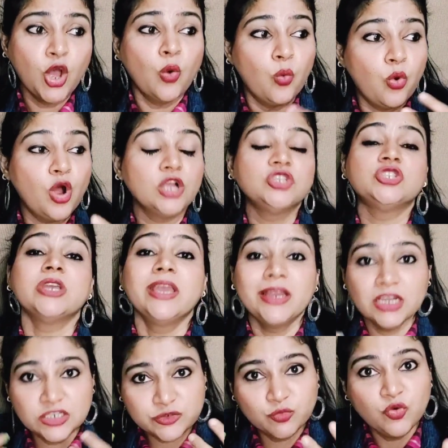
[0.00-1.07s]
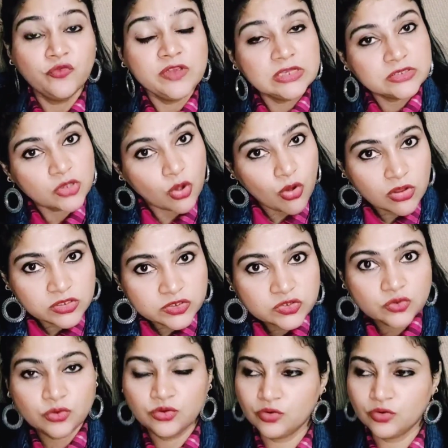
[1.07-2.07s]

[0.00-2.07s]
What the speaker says: Watch English movies also.